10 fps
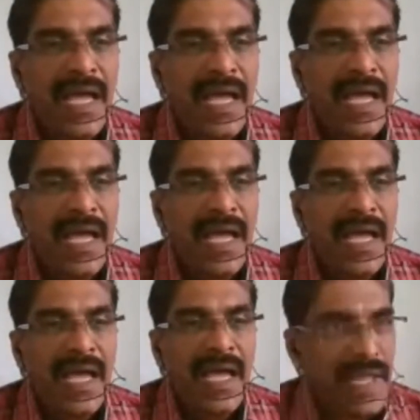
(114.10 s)

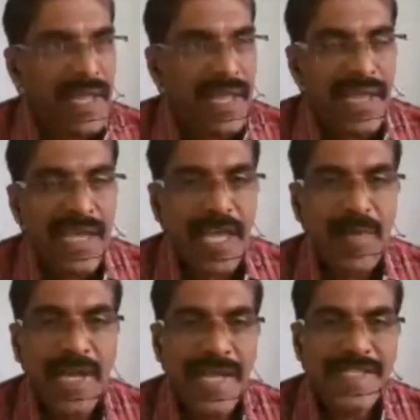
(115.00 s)
Actually,
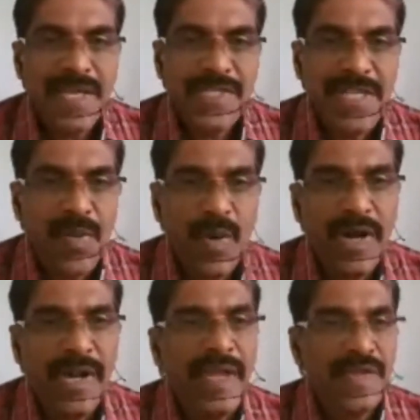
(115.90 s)
Chemical Examination
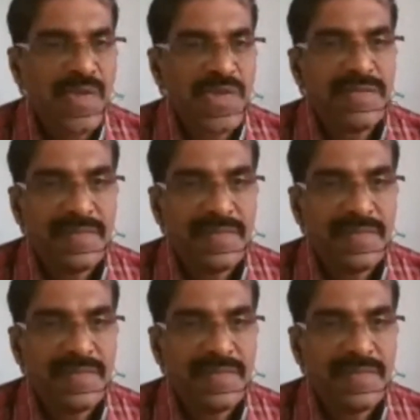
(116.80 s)
Laboratory is